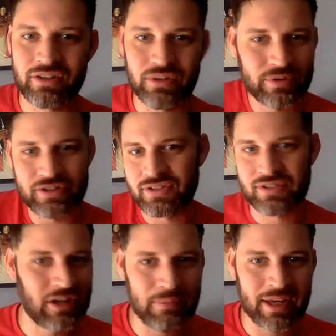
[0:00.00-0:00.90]
you would just
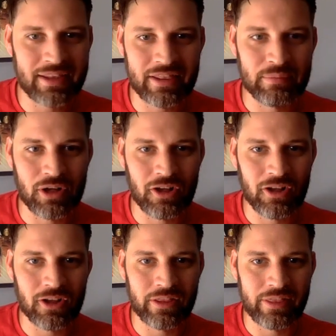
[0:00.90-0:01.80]
start making them
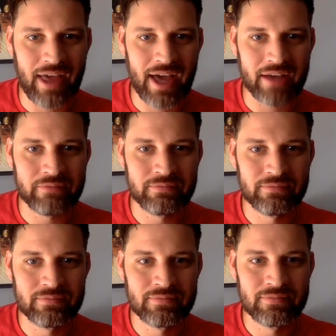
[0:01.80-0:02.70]
all that.
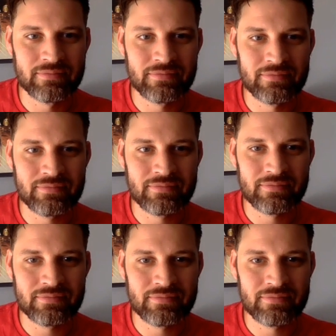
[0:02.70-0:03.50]
Sounds like a uh,